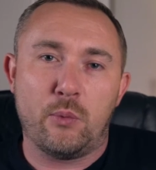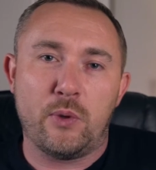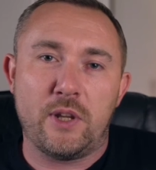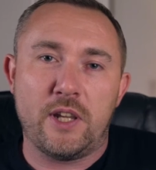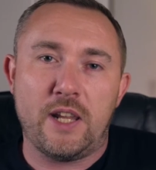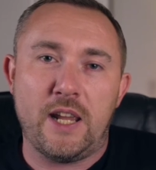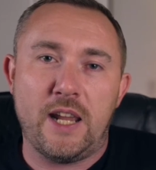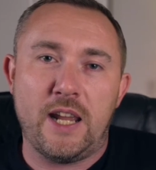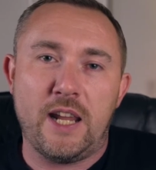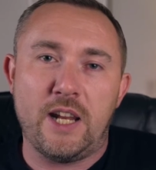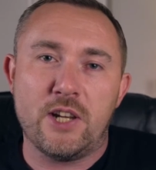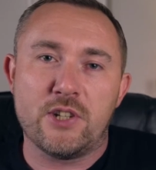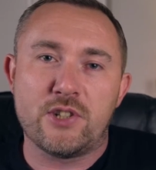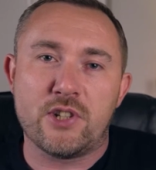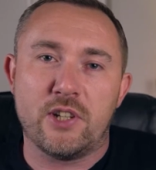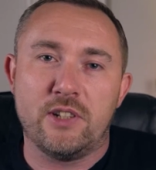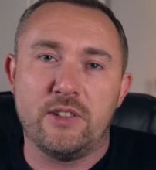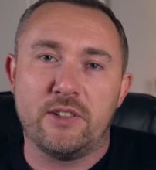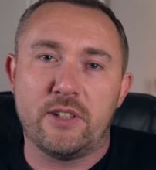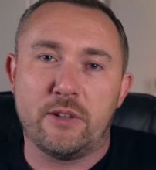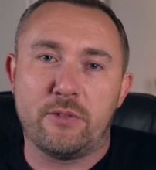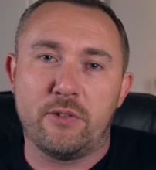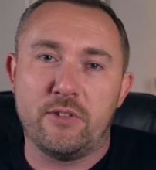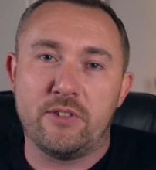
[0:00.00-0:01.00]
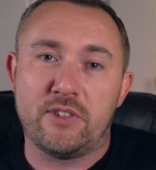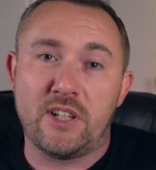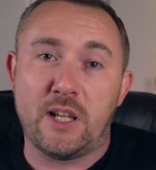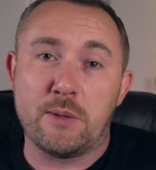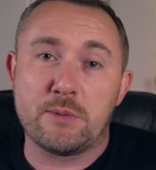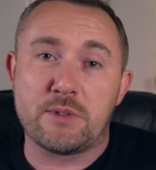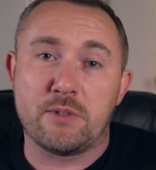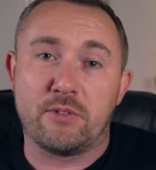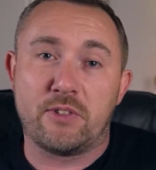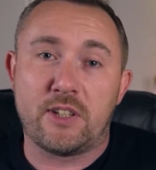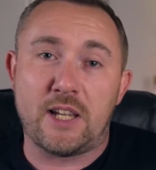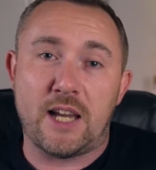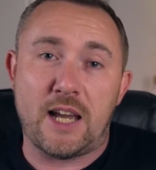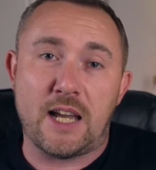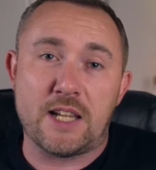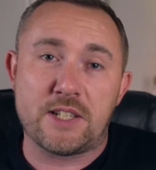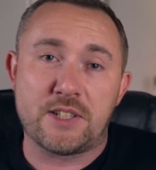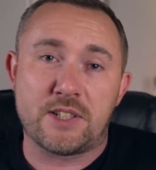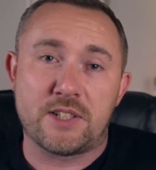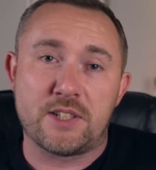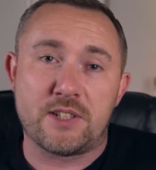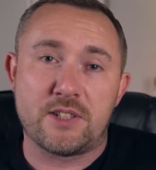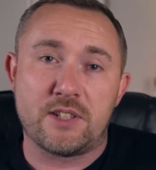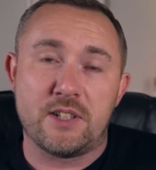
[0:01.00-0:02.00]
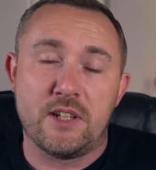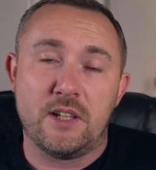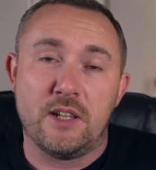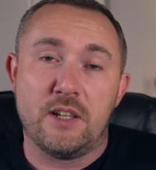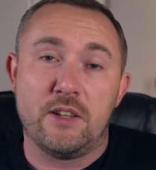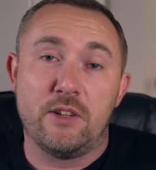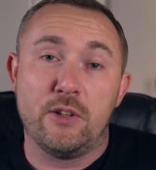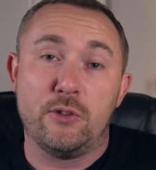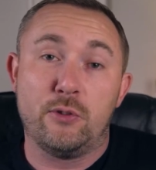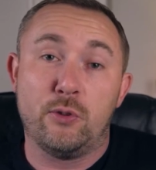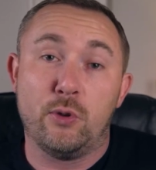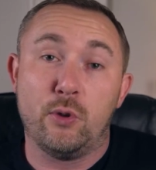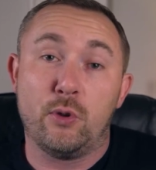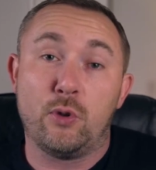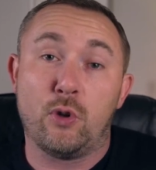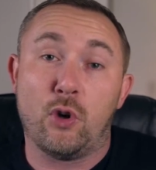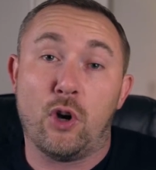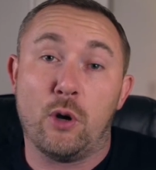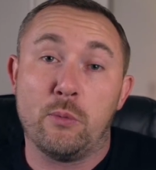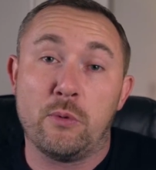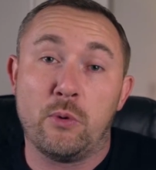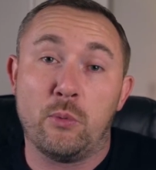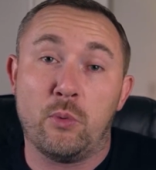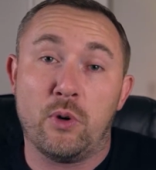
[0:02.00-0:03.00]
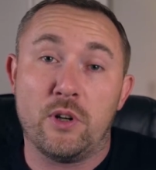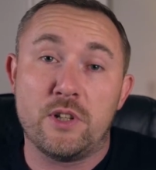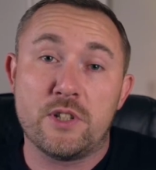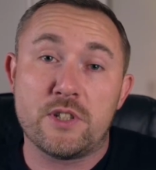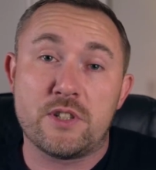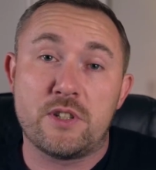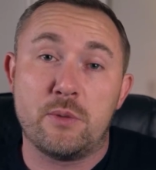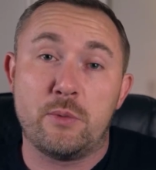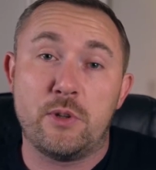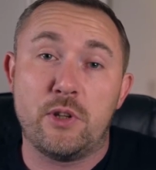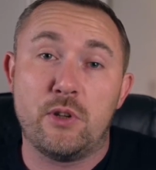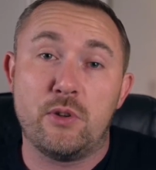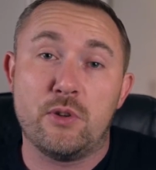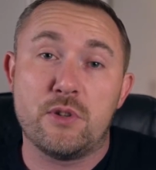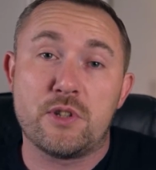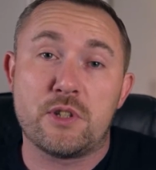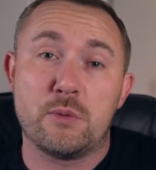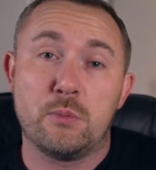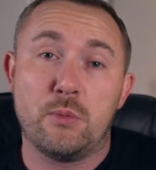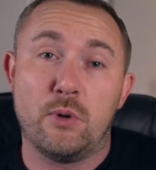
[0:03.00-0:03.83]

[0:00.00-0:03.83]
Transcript: we age in different types of casks. The two common ones that we use the